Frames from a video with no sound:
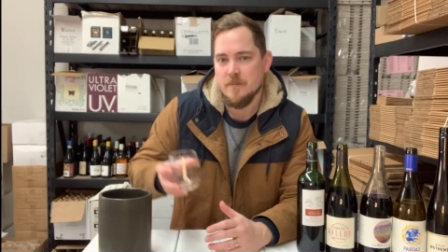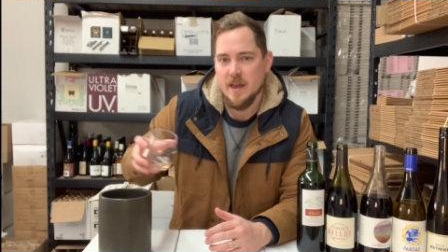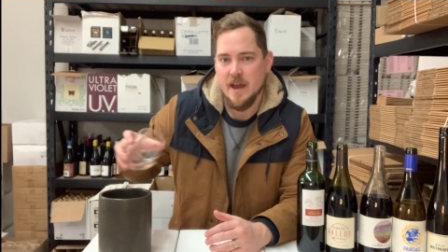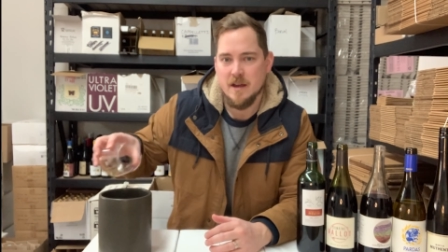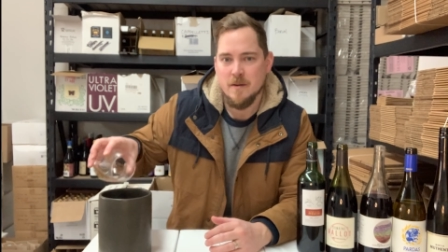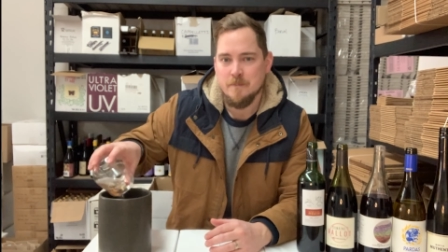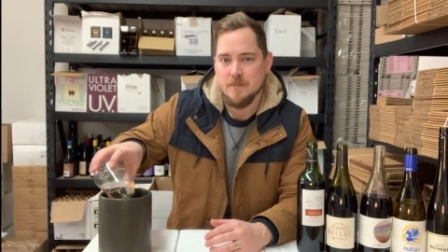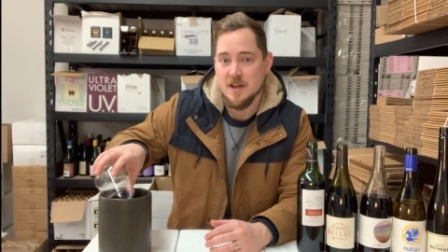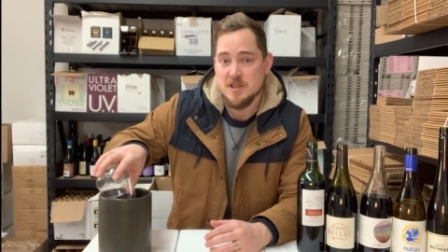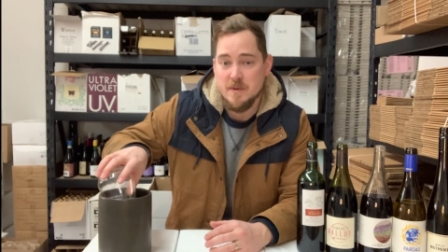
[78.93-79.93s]
like
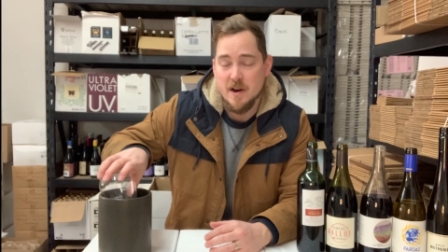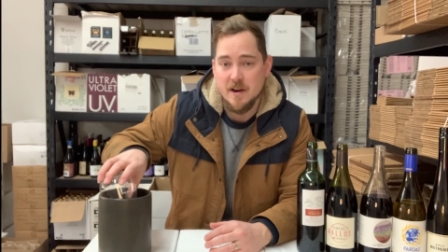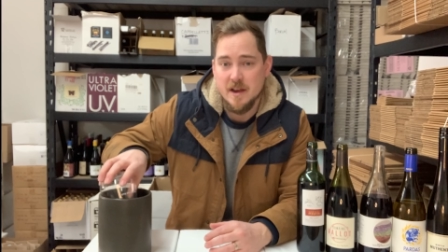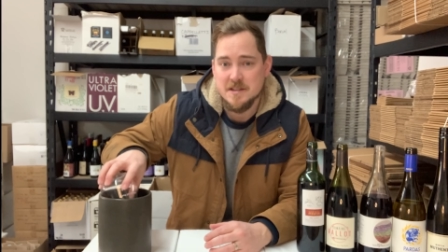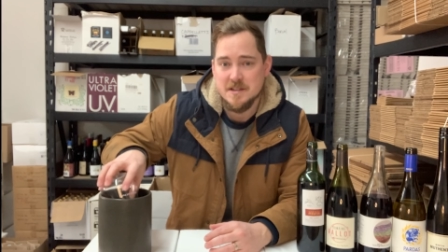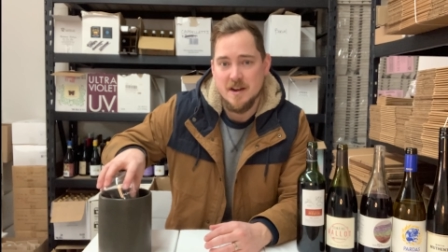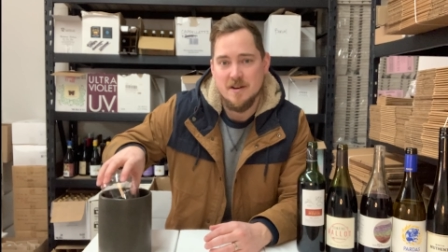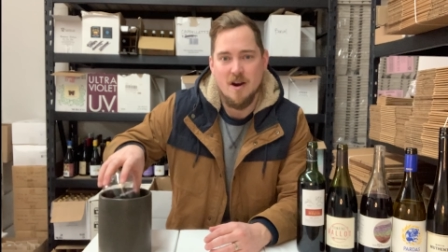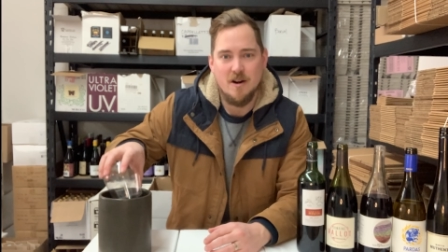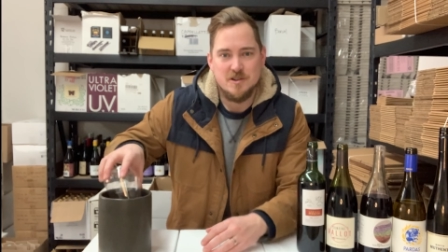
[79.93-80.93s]
asparagus and
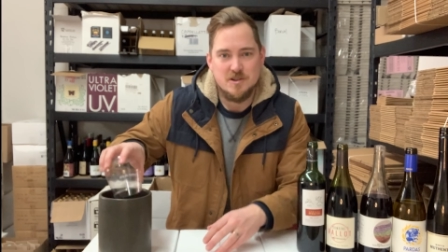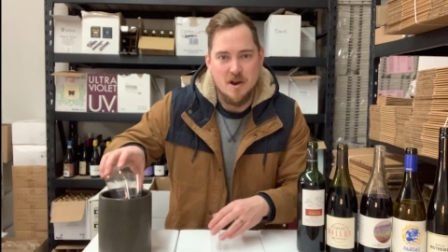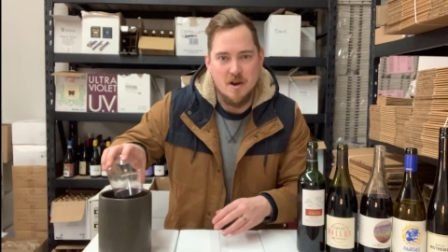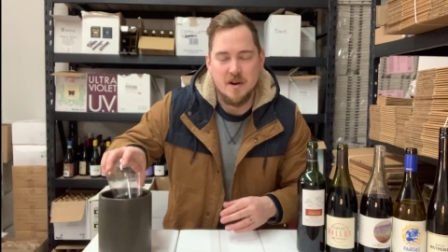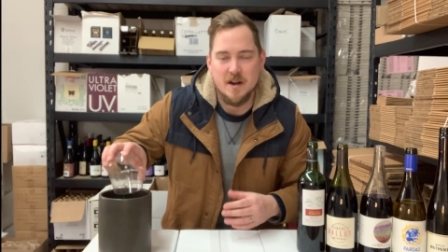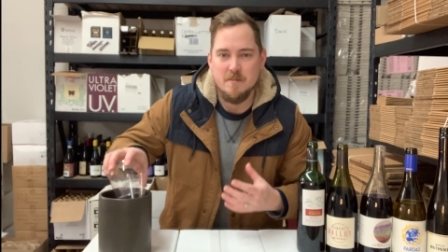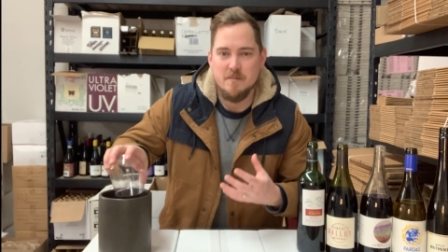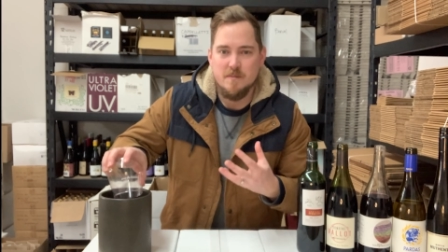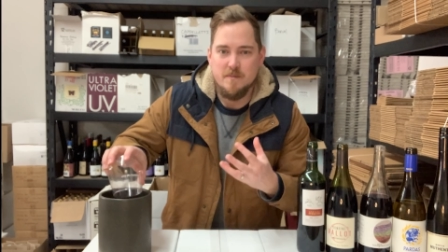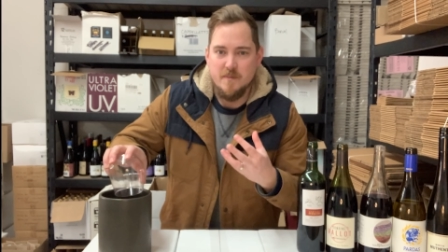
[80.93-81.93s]
artichoke and
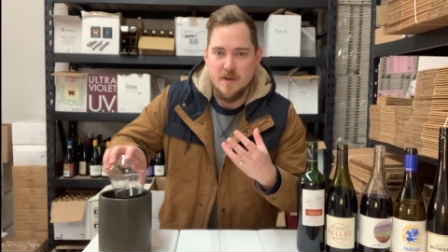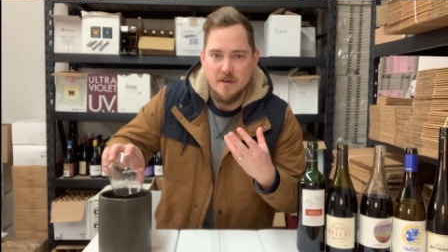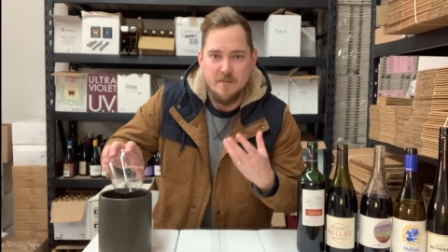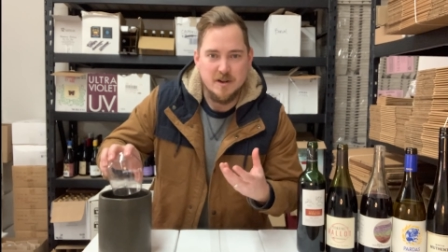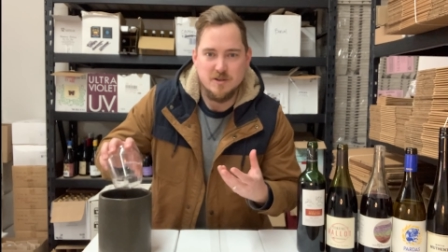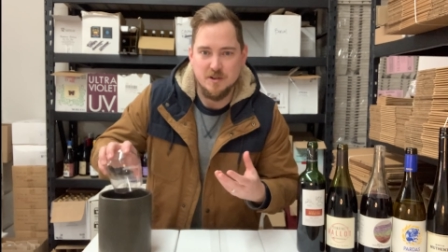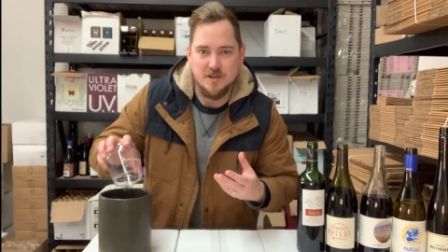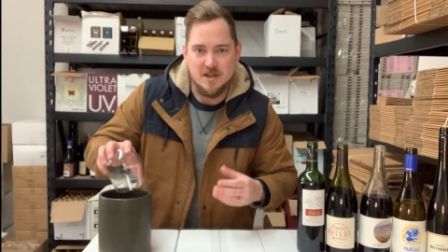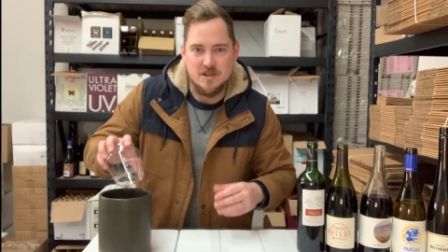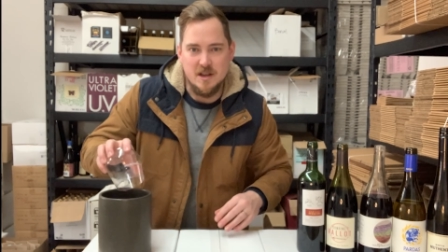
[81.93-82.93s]
bitter vegetal
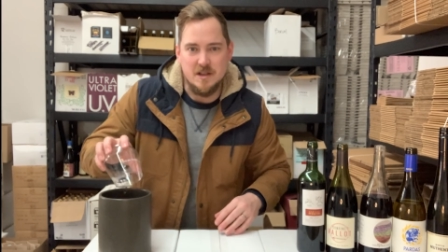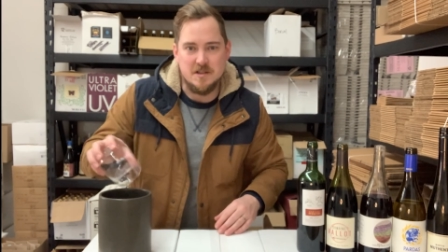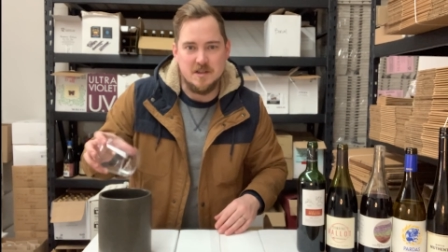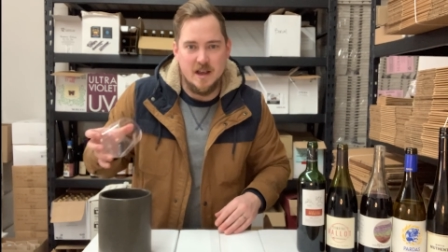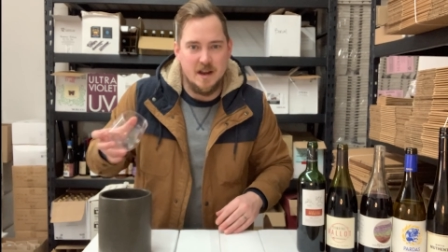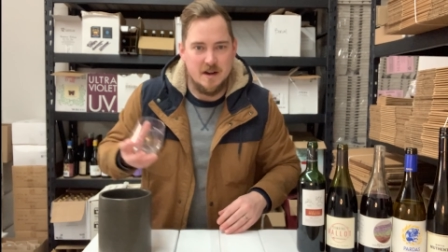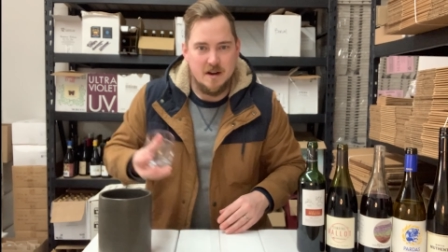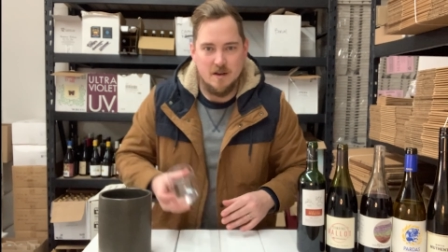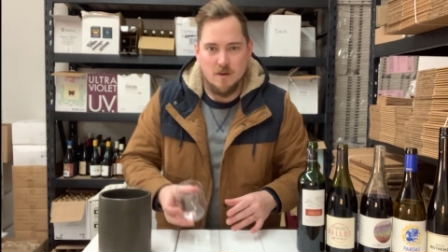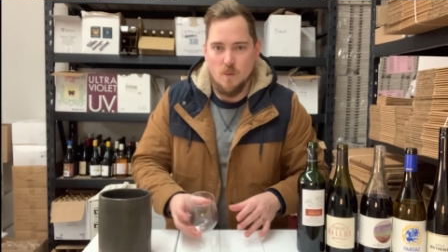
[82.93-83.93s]
dishes,
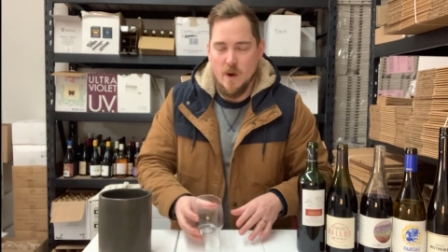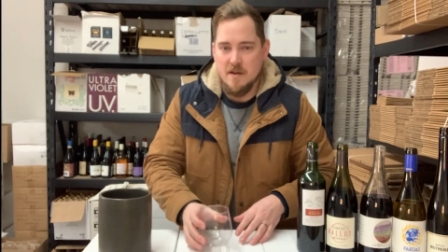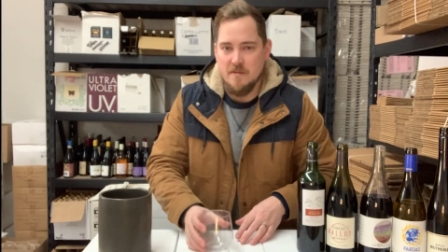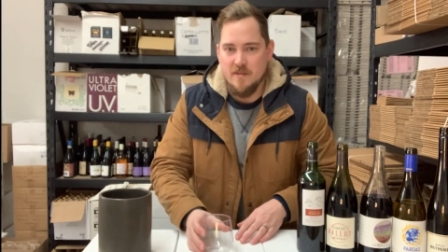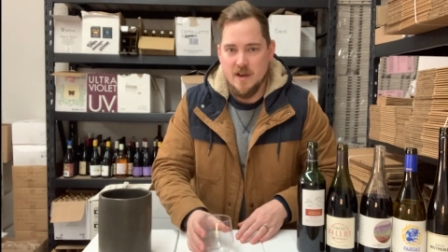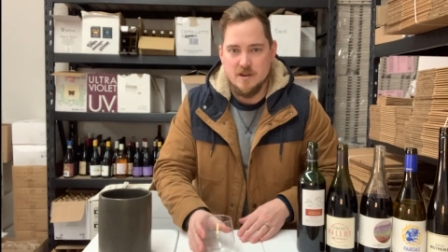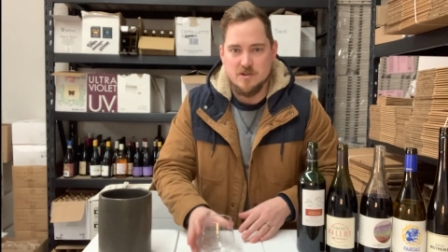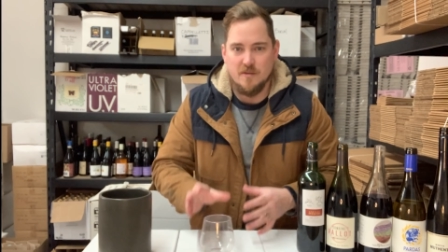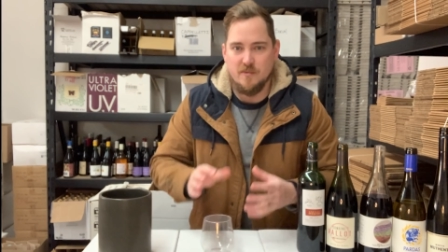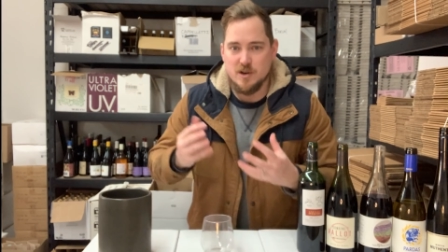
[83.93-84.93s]
and white
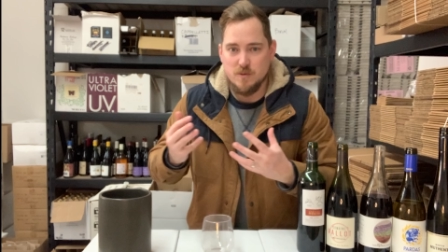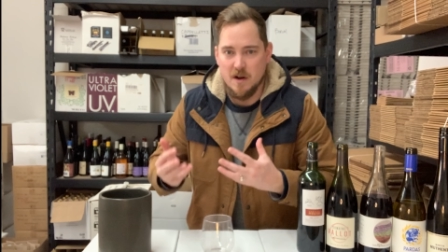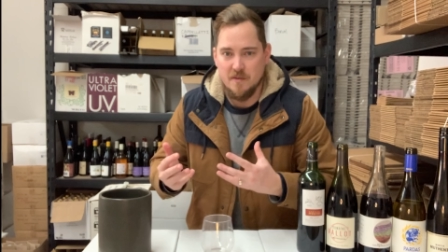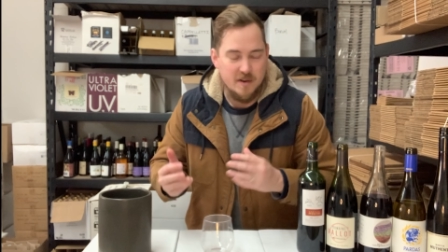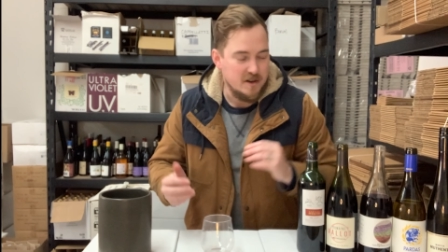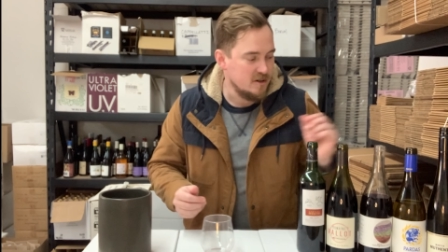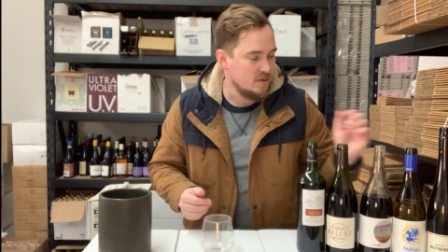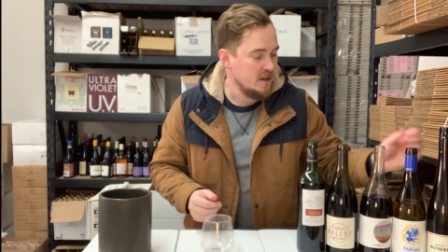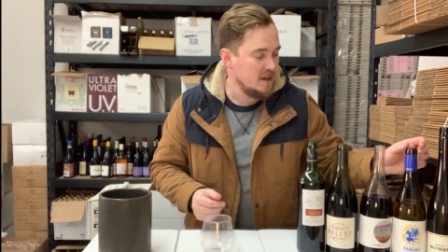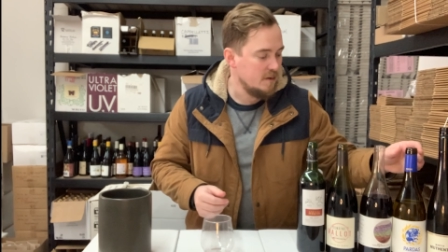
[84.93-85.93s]
fish or freshwater fish is
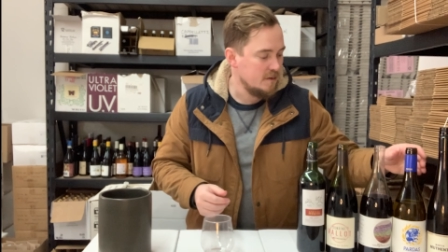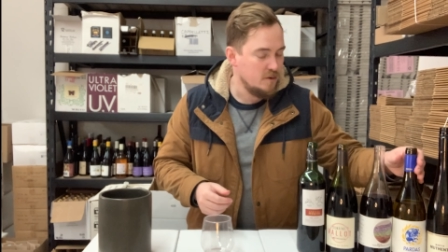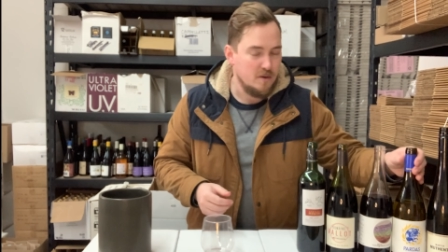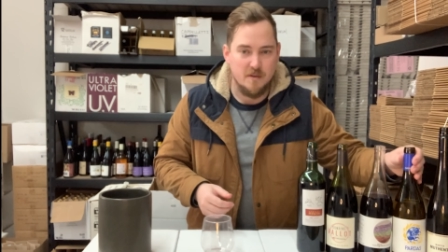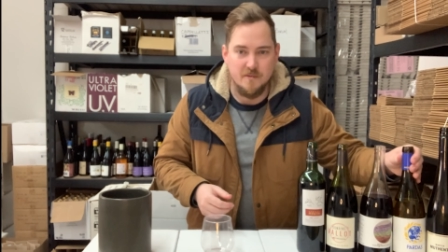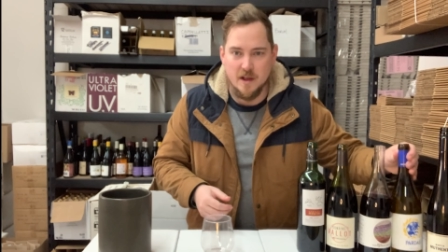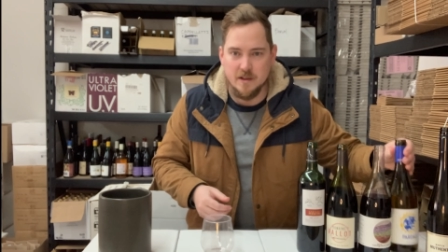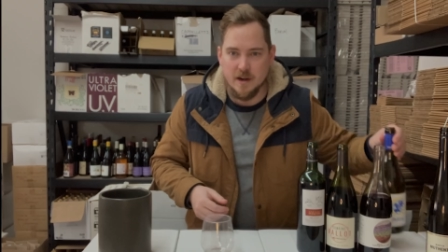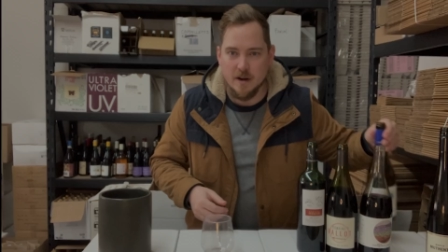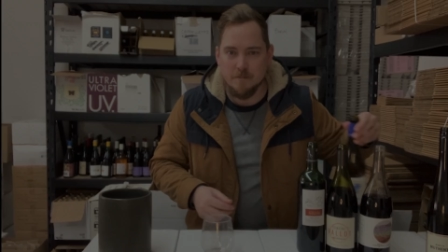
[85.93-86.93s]
really good with Grüner
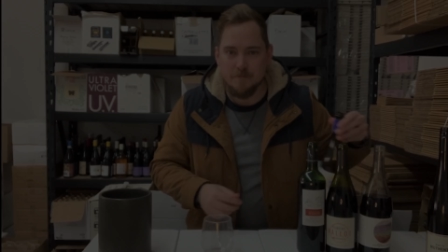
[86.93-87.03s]
Veltliner.